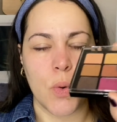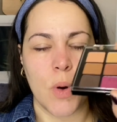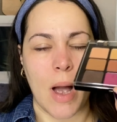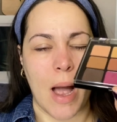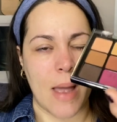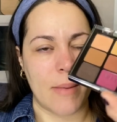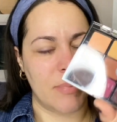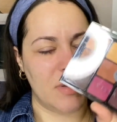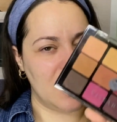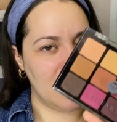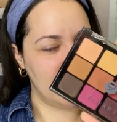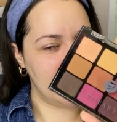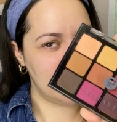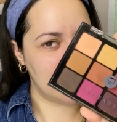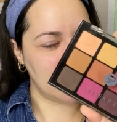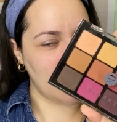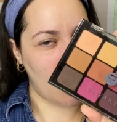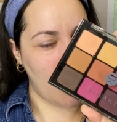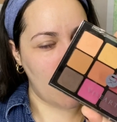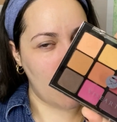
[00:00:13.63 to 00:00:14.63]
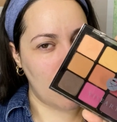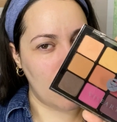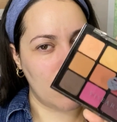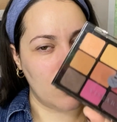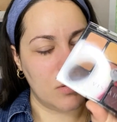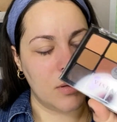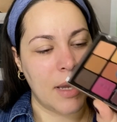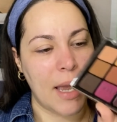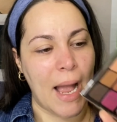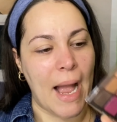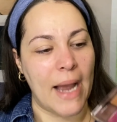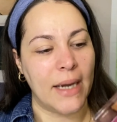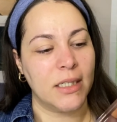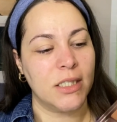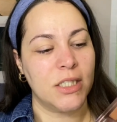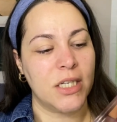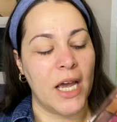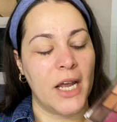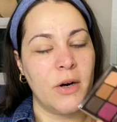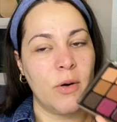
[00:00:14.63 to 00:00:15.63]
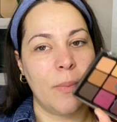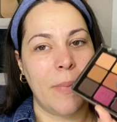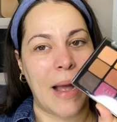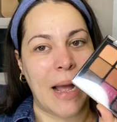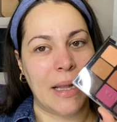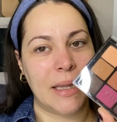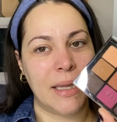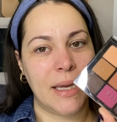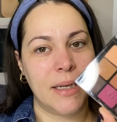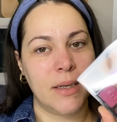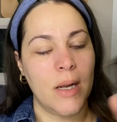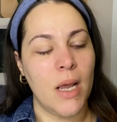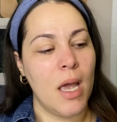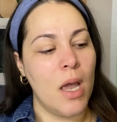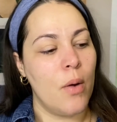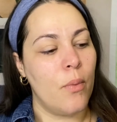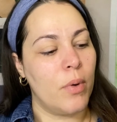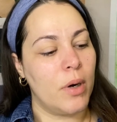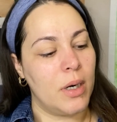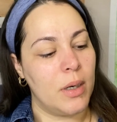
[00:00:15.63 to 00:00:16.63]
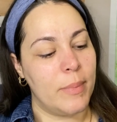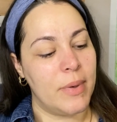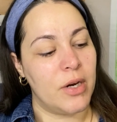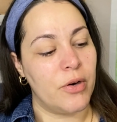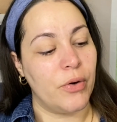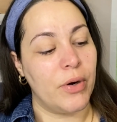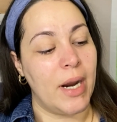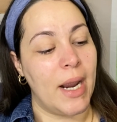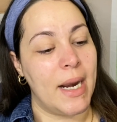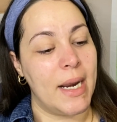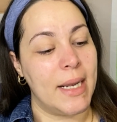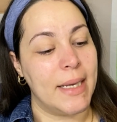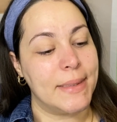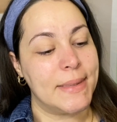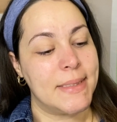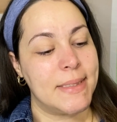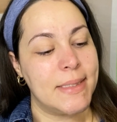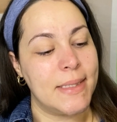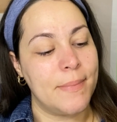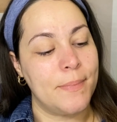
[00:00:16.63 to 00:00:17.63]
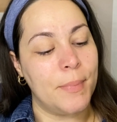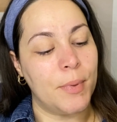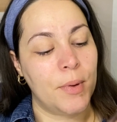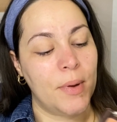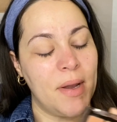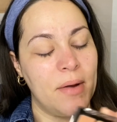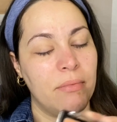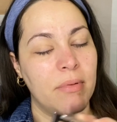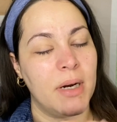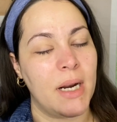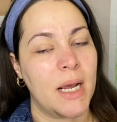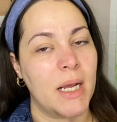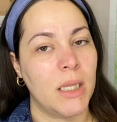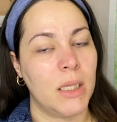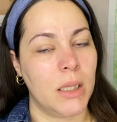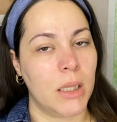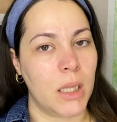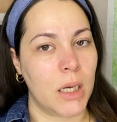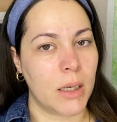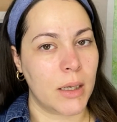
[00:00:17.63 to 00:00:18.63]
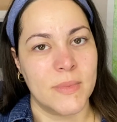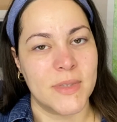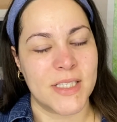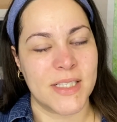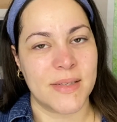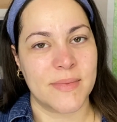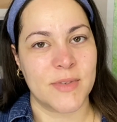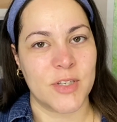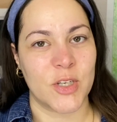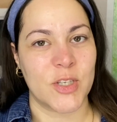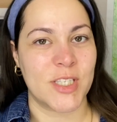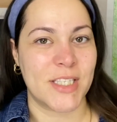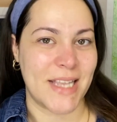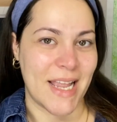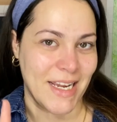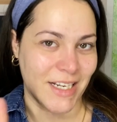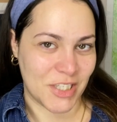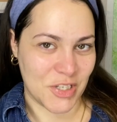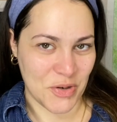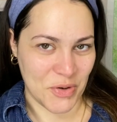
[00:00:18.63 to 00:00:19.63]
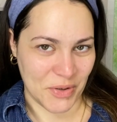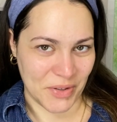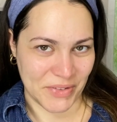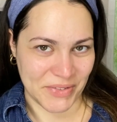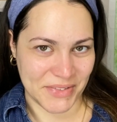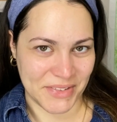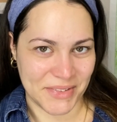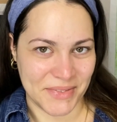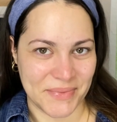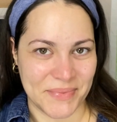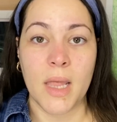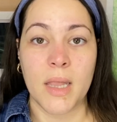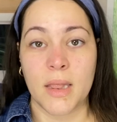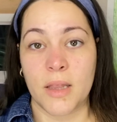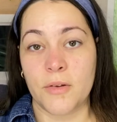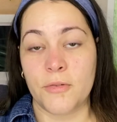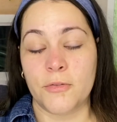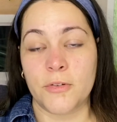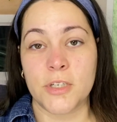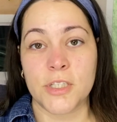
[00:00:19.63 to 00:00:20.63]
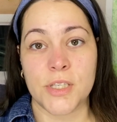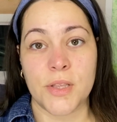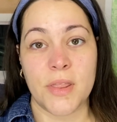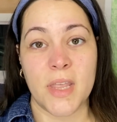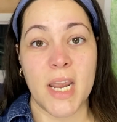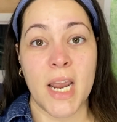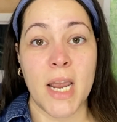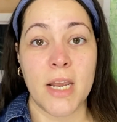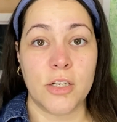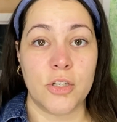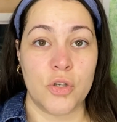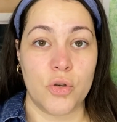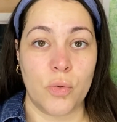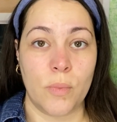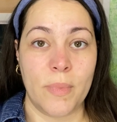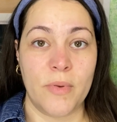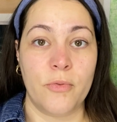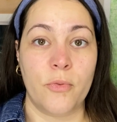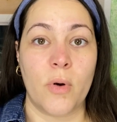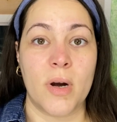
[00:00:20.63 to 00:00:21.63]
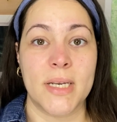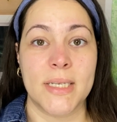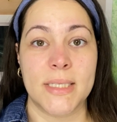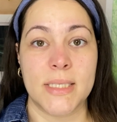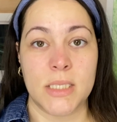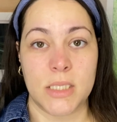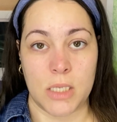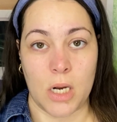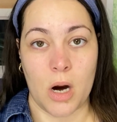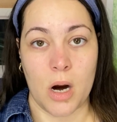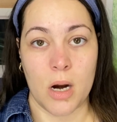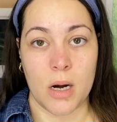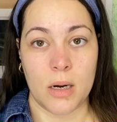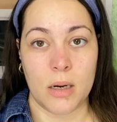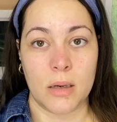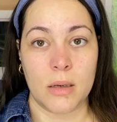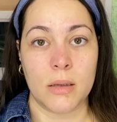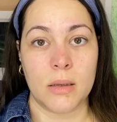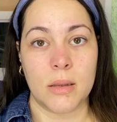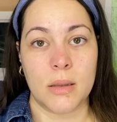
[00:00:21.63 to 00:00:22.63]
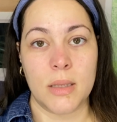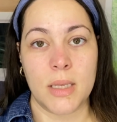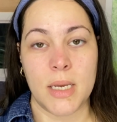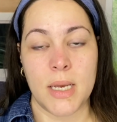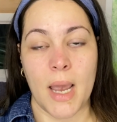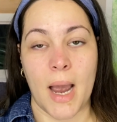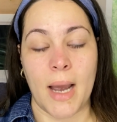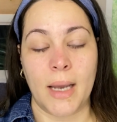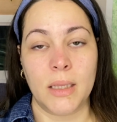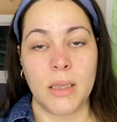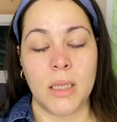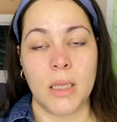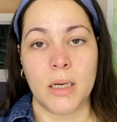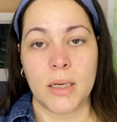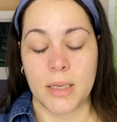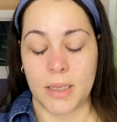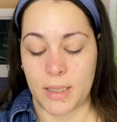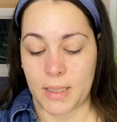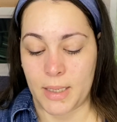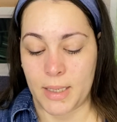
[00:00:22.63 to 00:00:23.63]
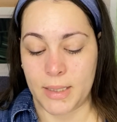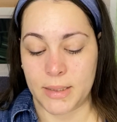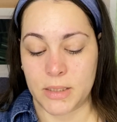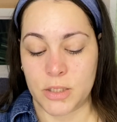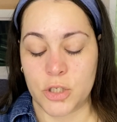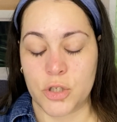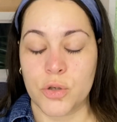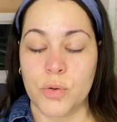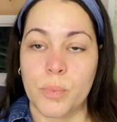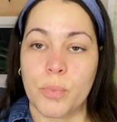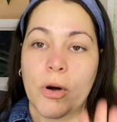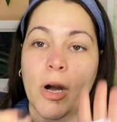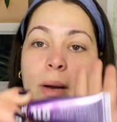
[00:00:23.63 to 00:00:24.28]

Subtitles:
I believe it's called, eyeshadow palette. We're going to be creating a simple everyday look, so stay tuned. The first thing I do before I start the eye look is to prime